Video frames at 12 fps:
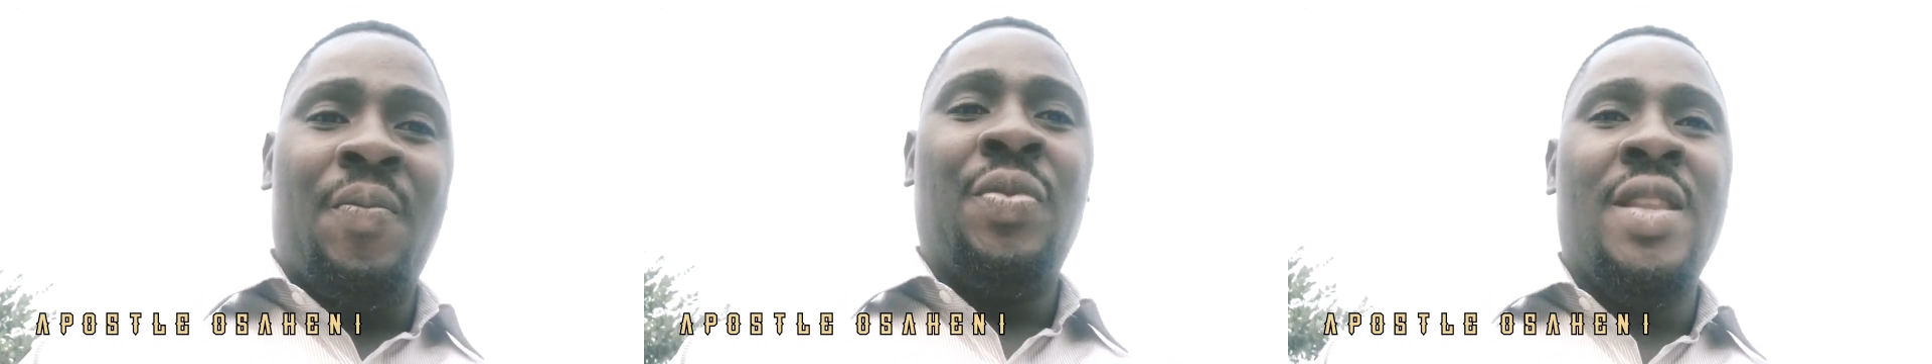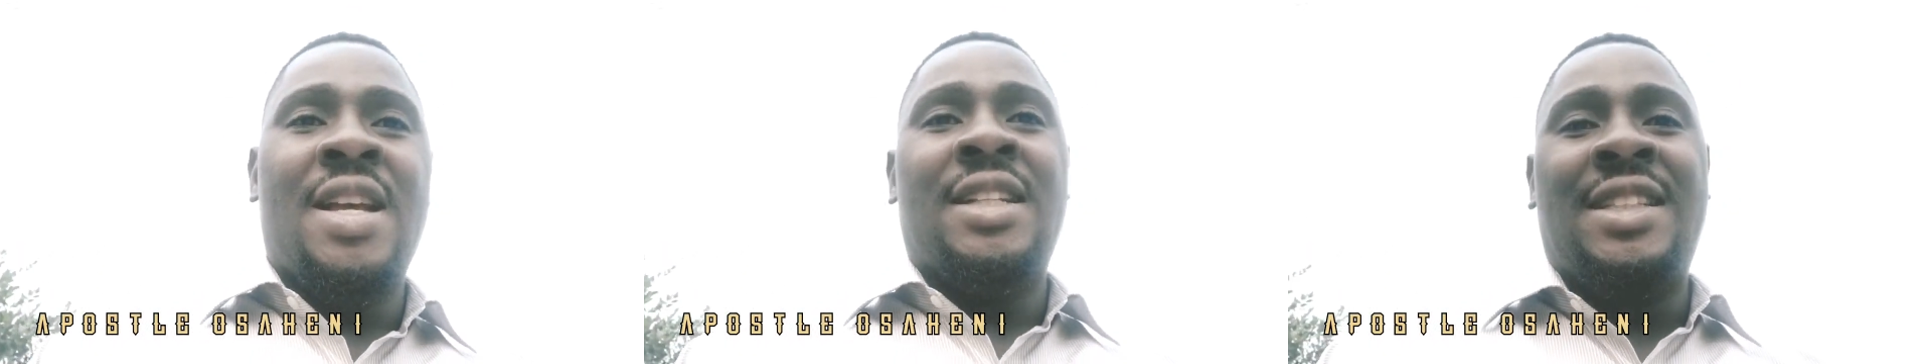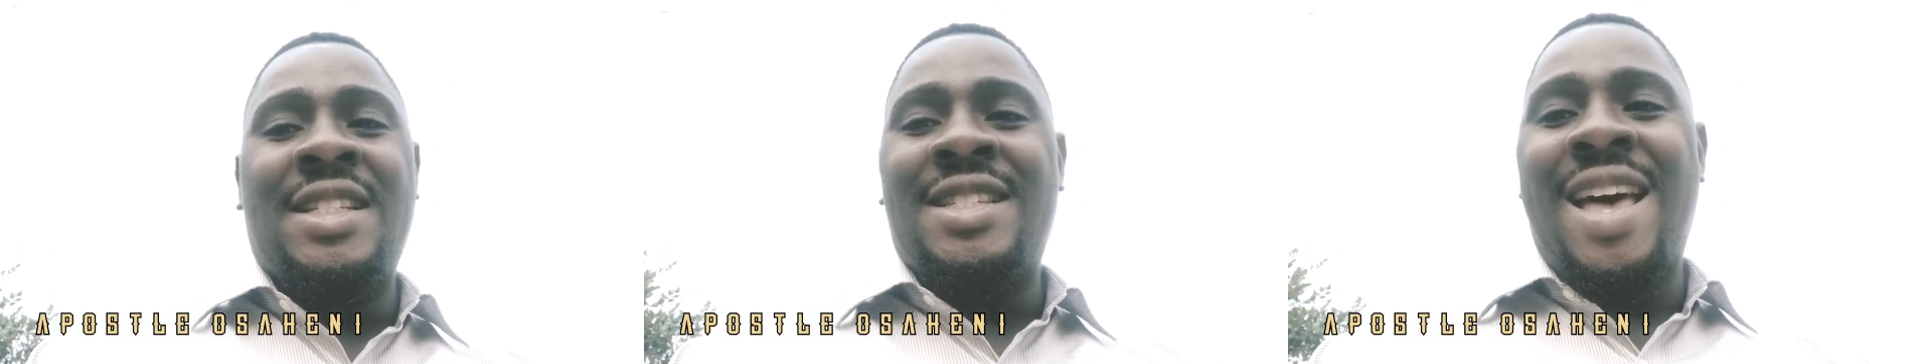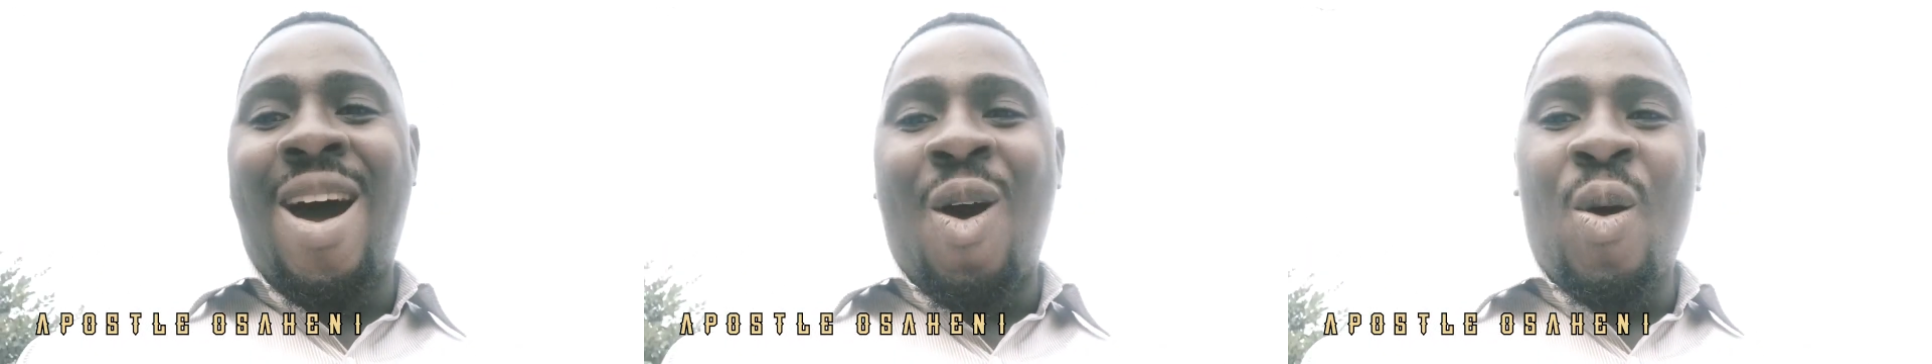
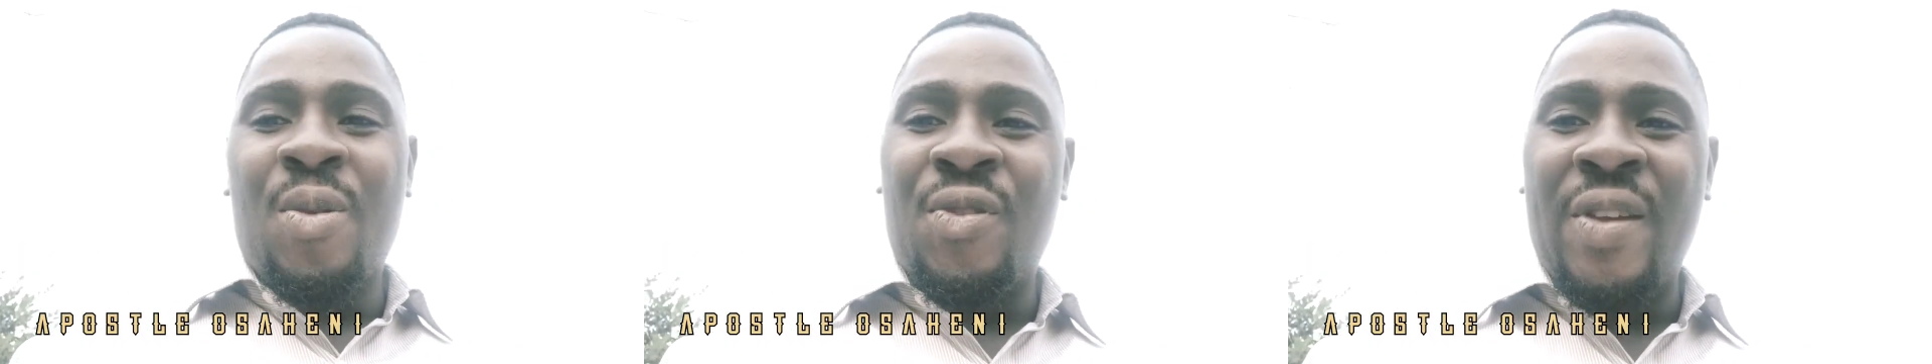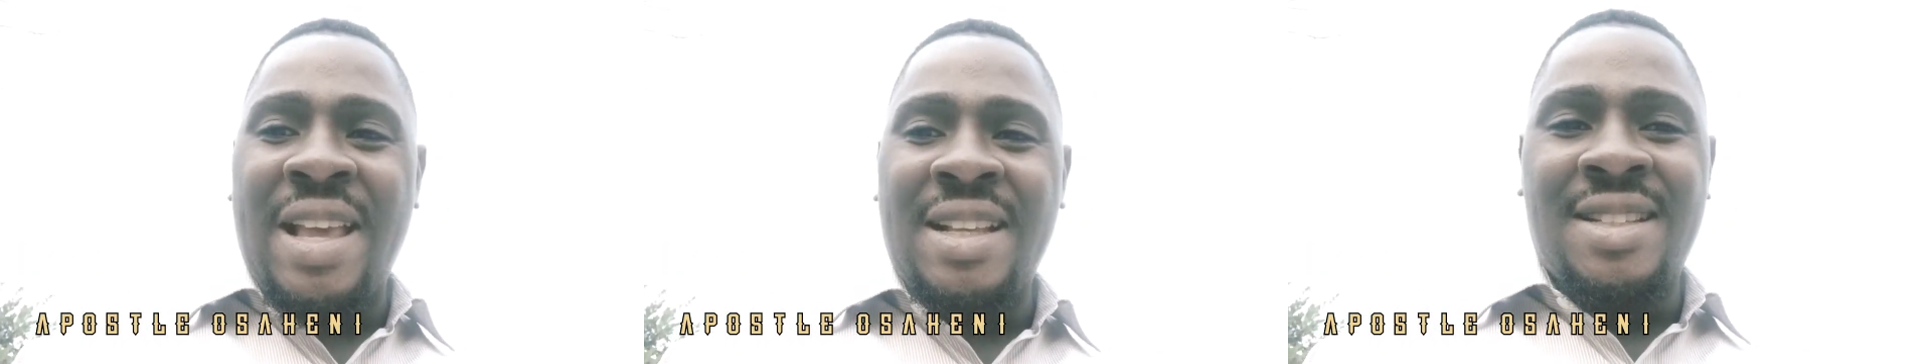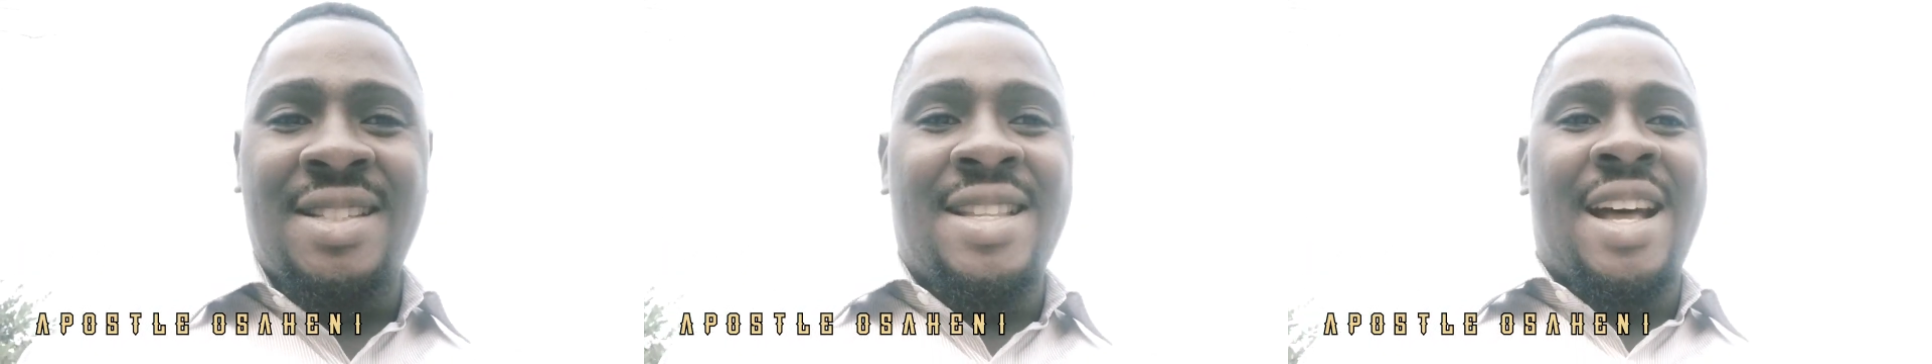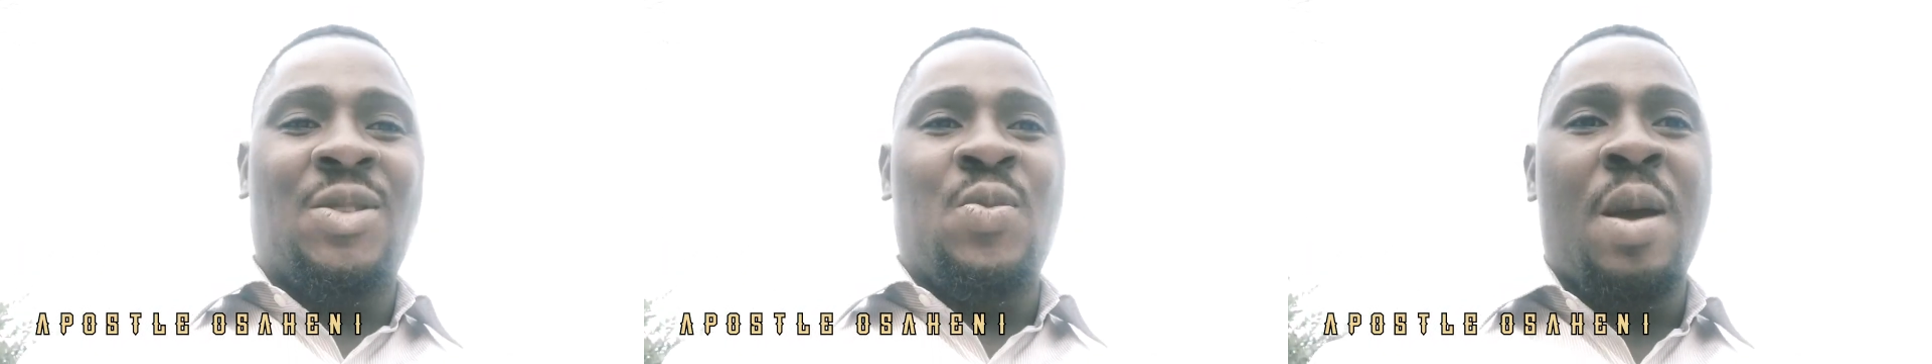These are all things
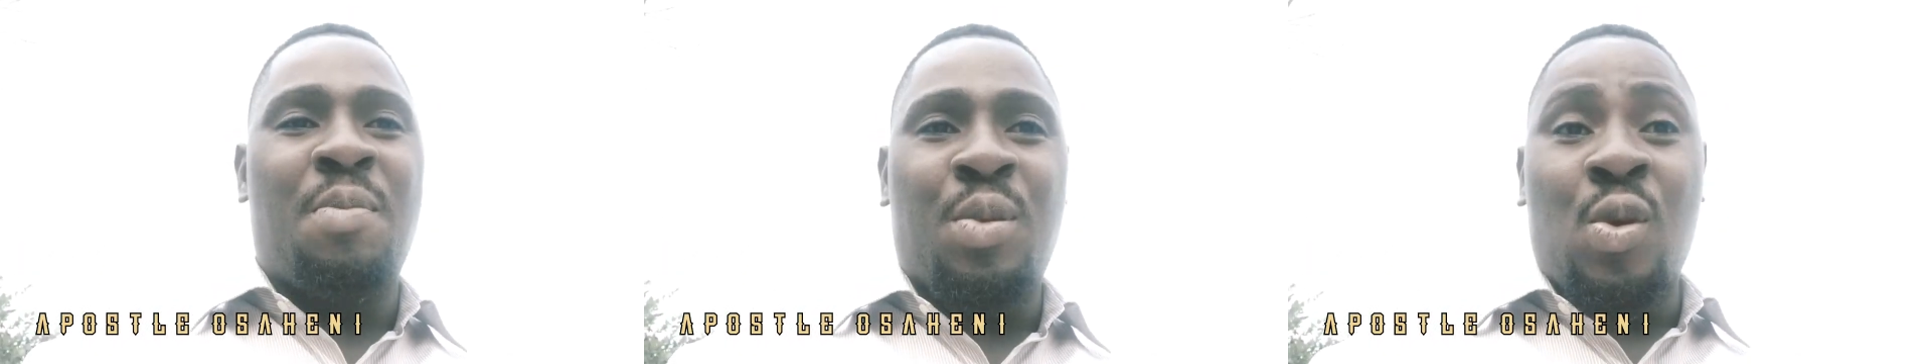that were